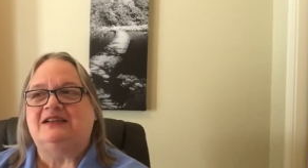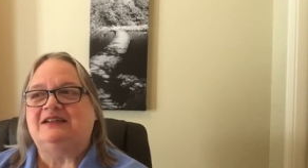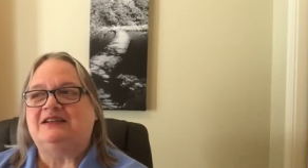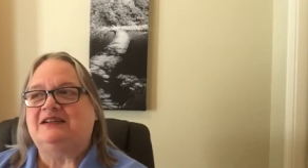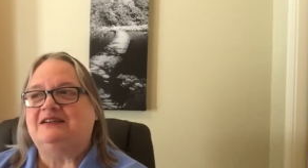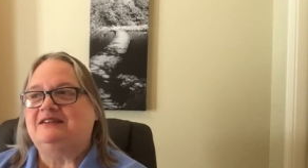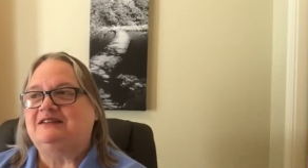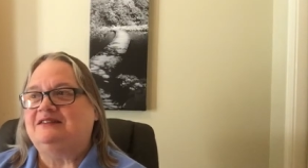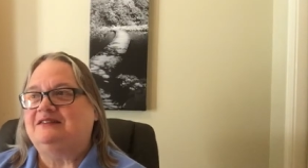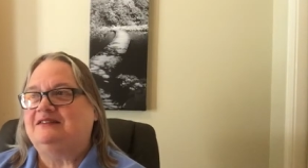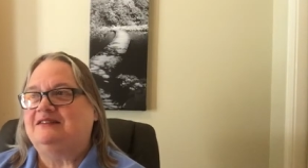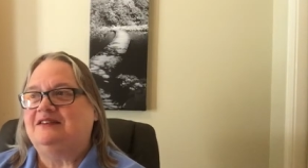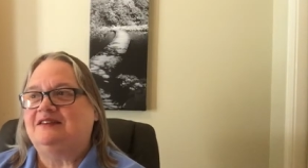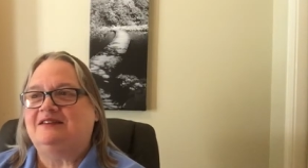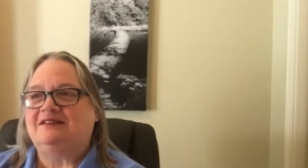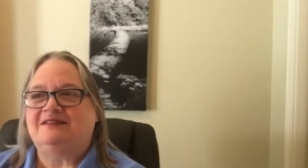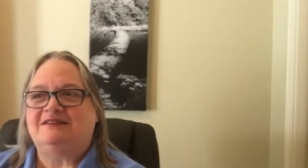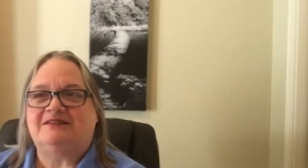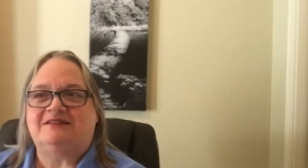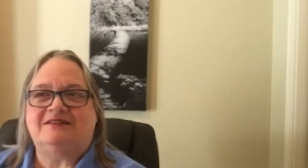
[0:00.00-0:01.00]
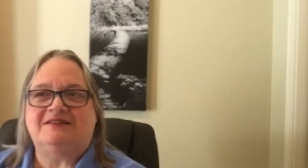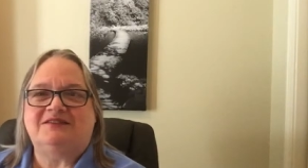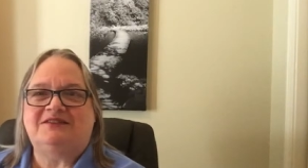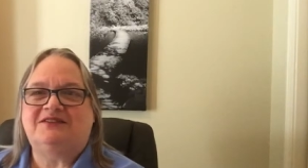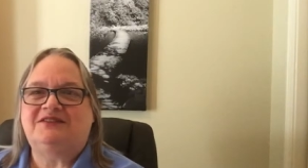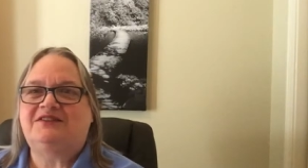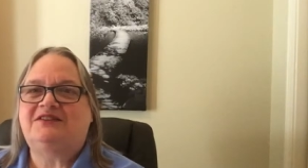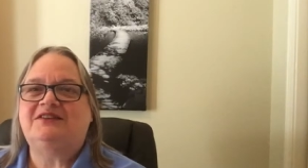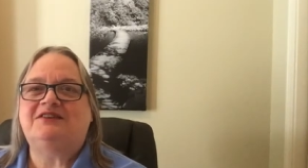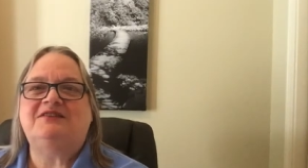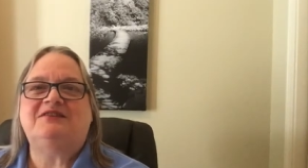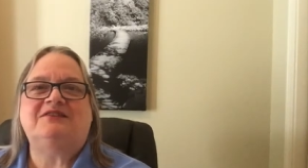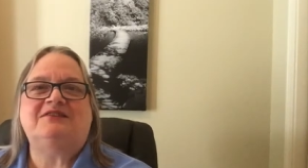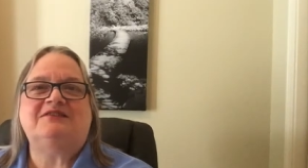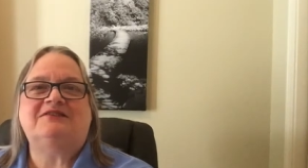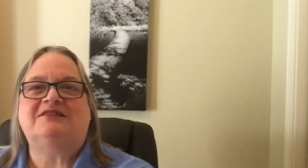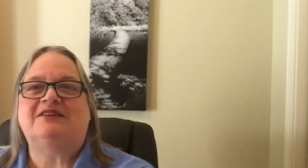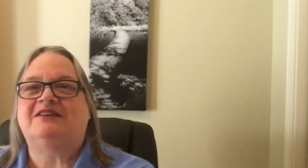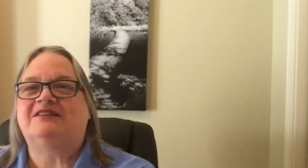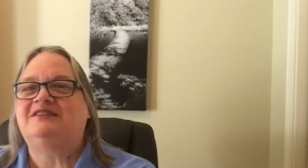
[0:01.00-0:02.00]
There
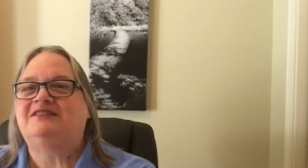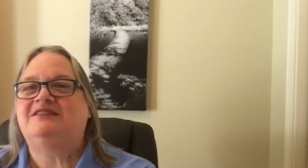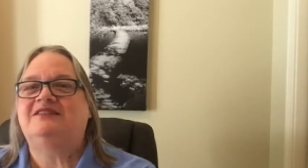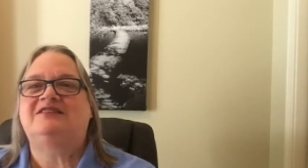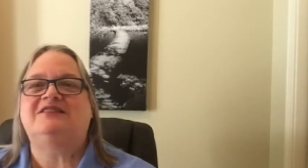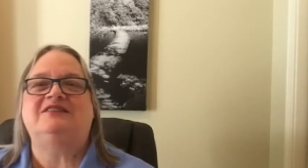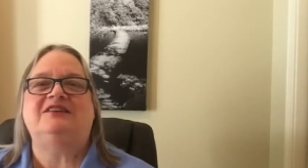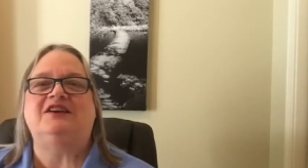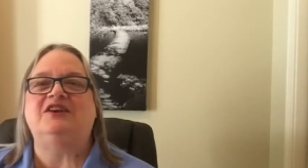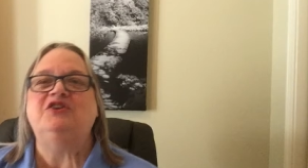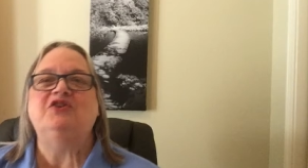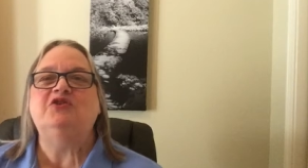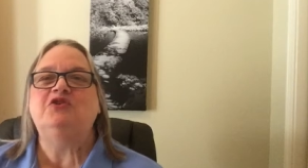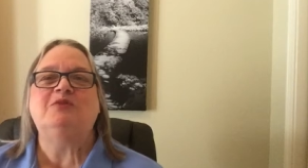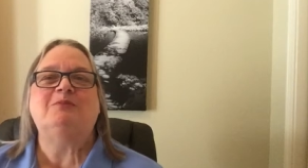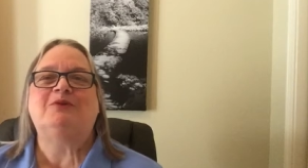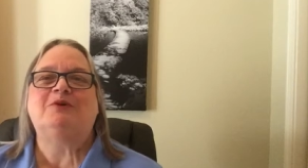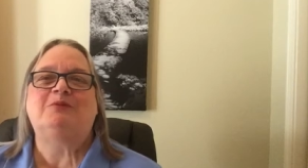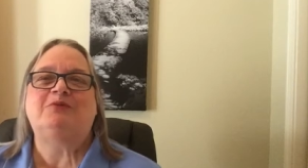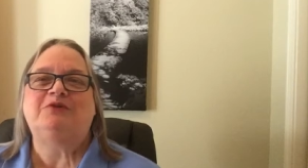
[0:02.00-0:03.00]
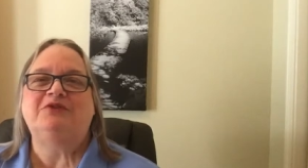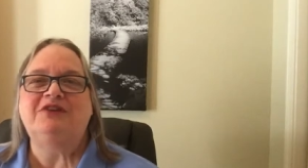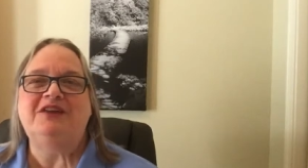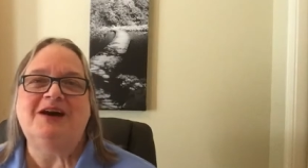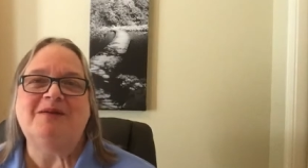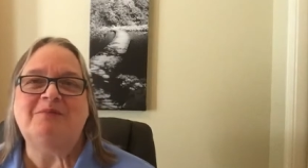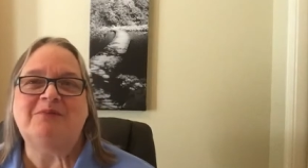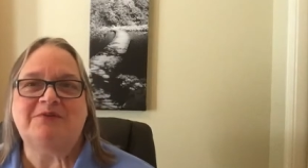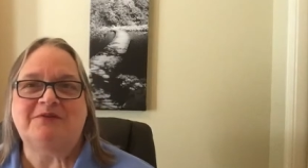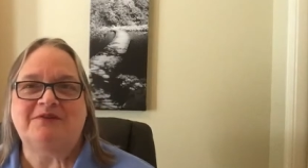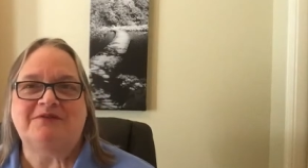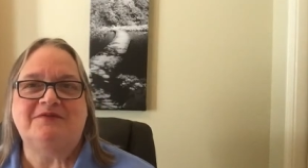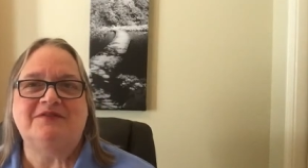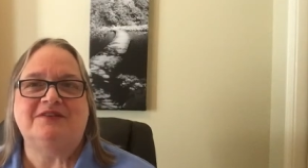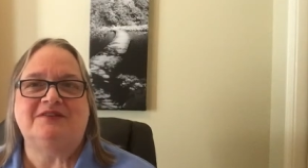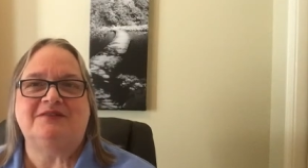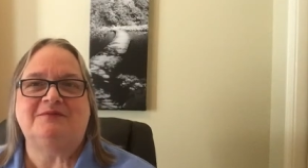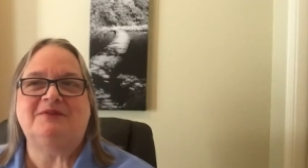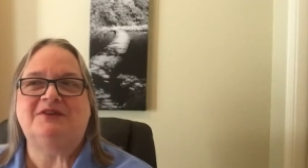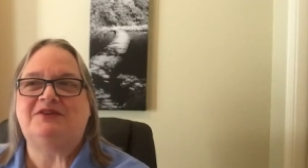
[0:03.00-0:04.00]
are an innumerable number of
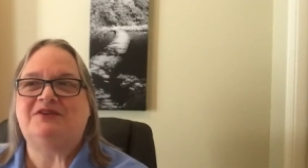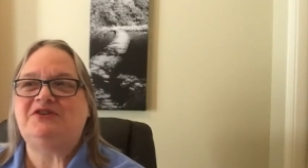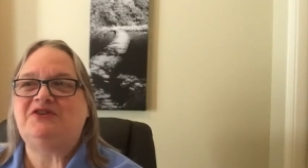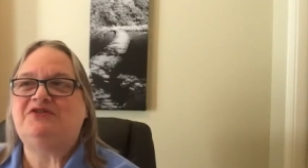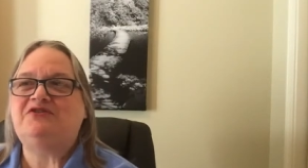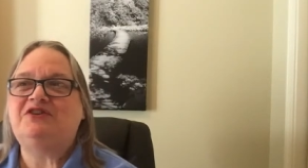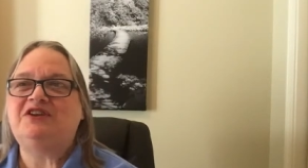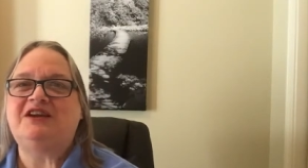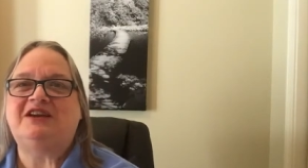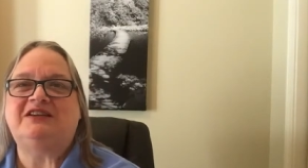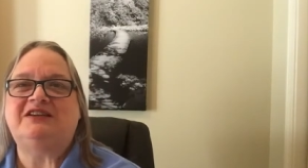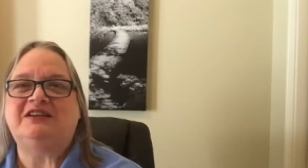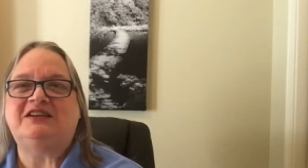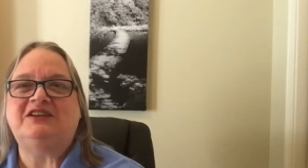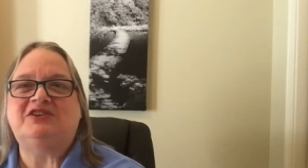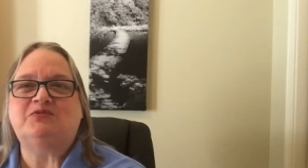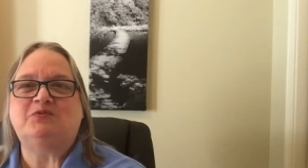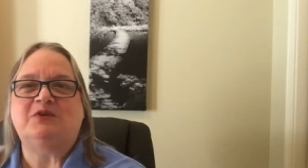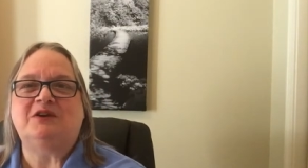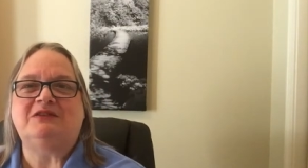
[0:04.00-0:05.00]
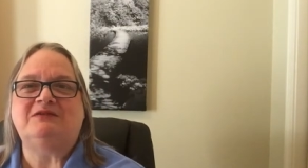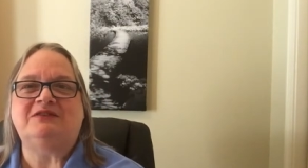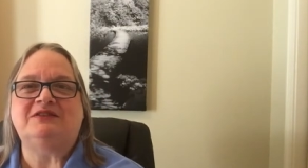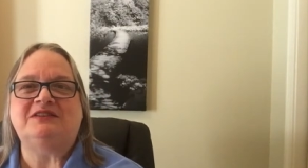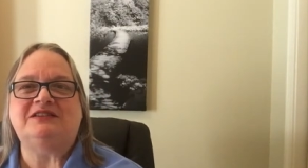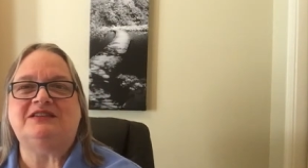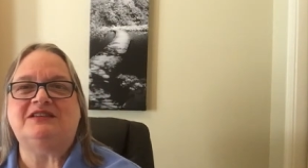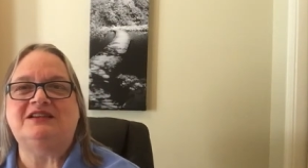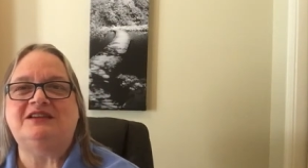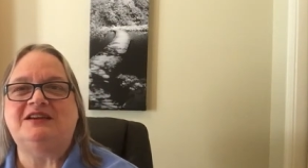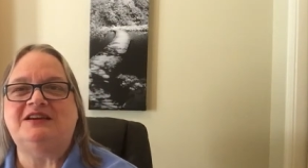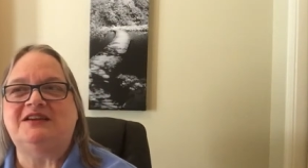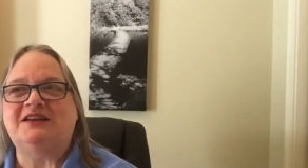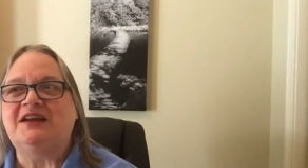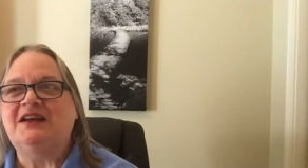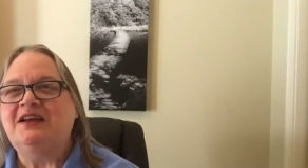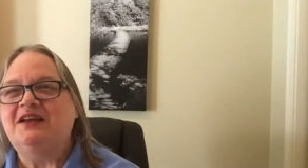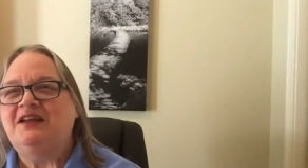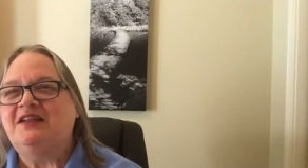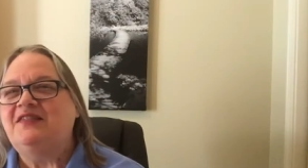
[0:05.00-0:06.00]
them. They're unique to each one of us, and yet
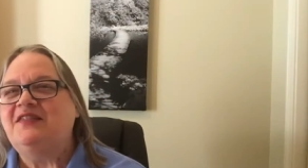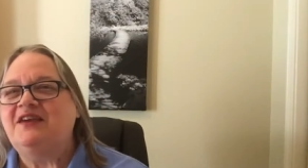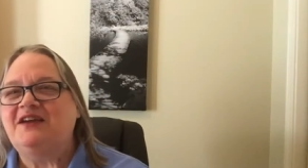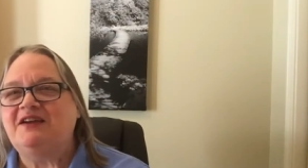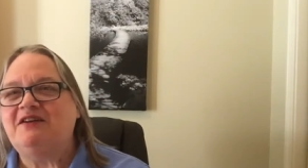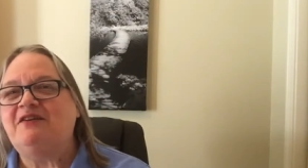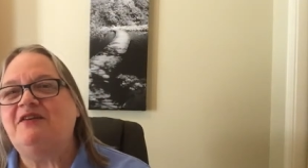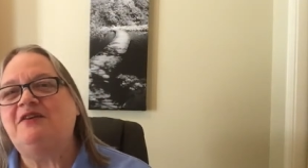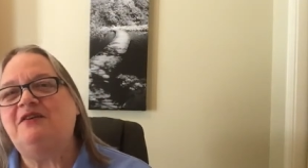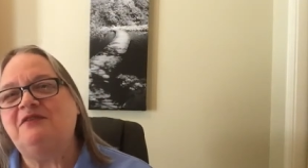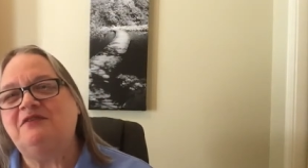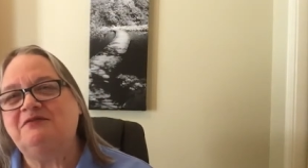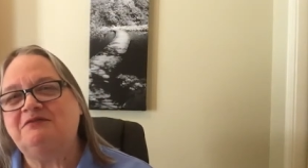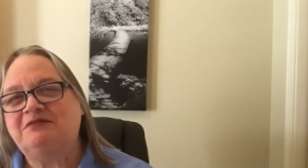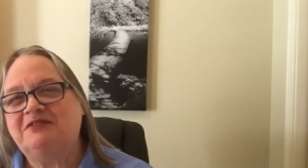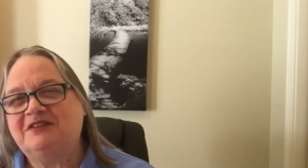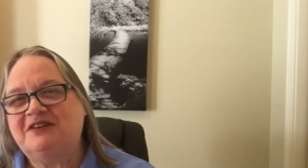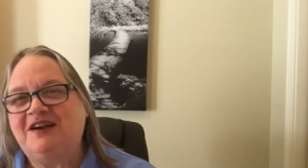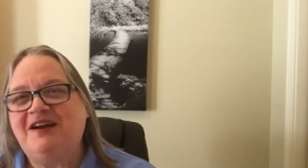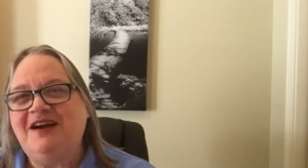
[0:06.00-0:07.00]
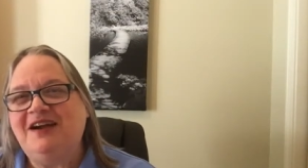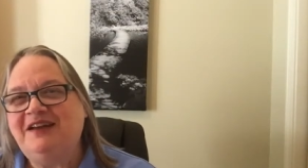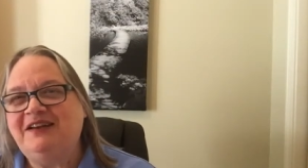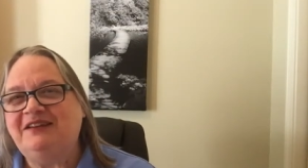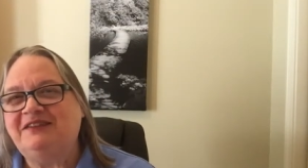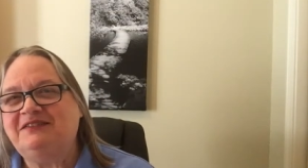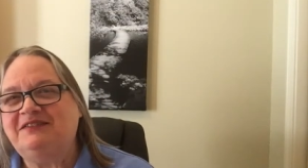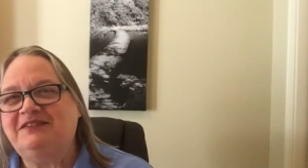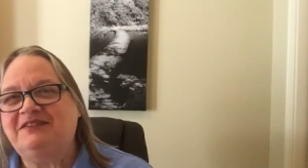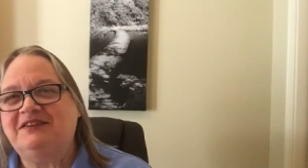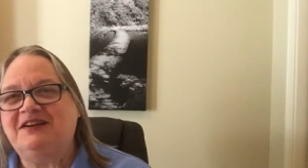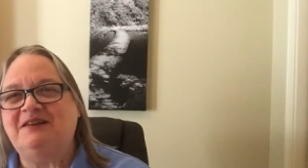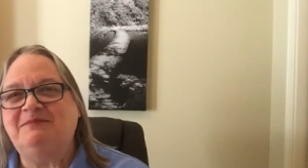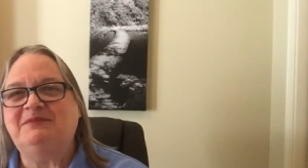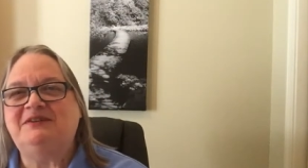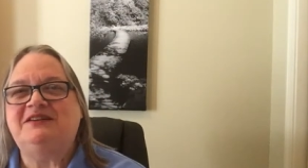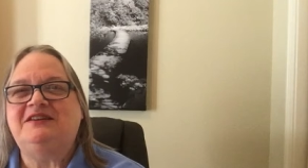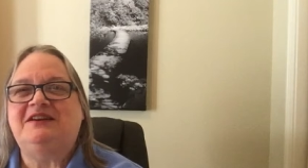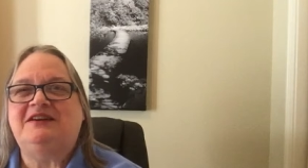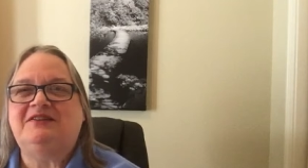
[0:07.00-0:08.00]
they all kind of come
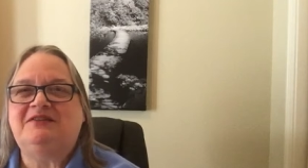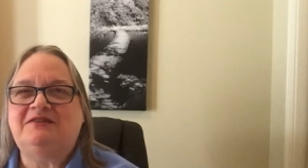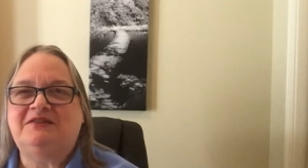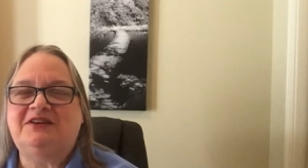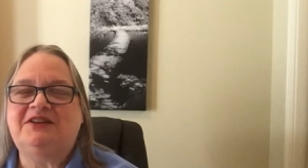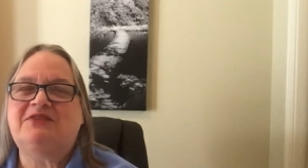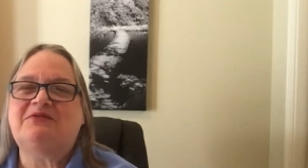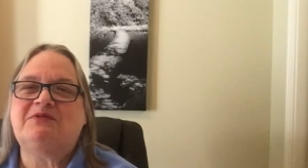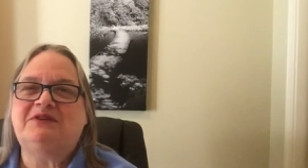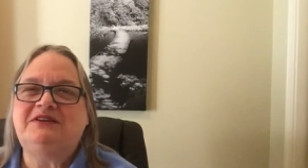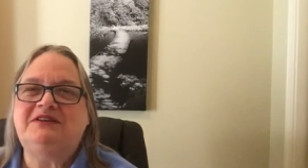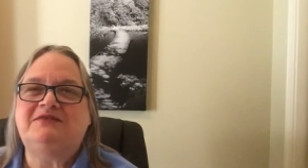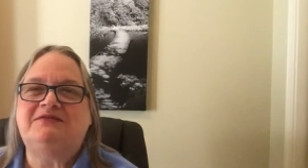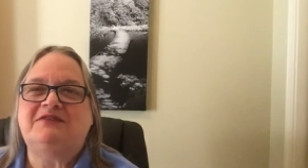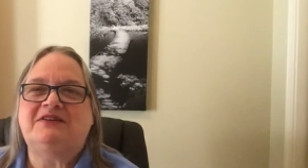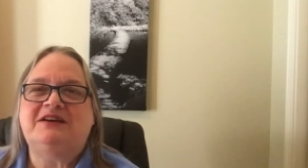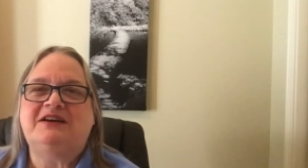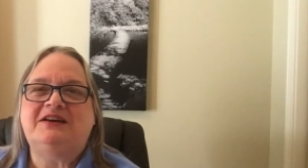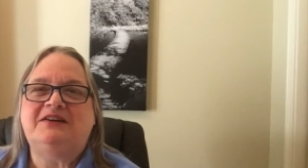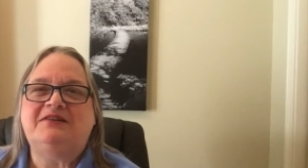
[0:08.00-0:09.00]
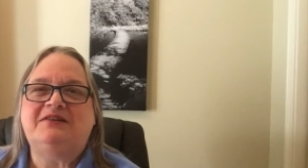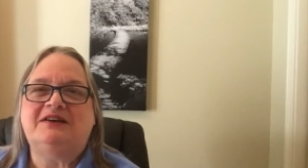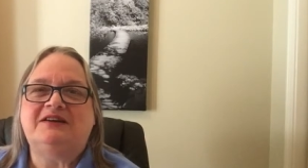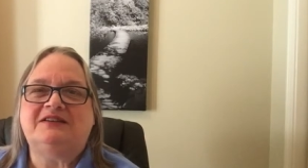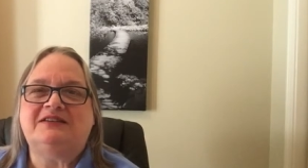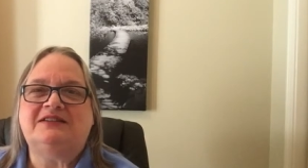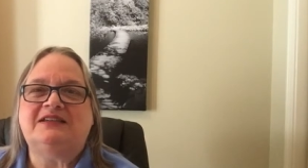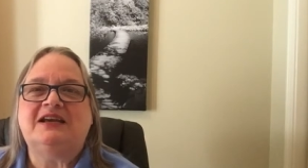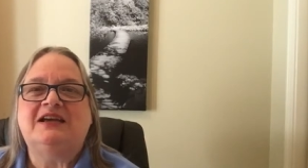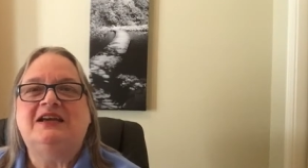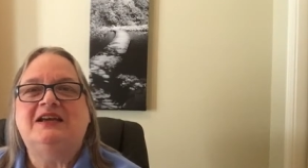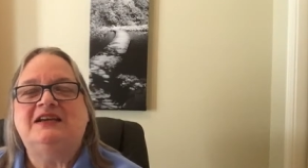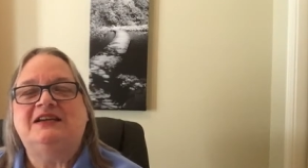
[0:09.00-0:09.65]
together in three different areas.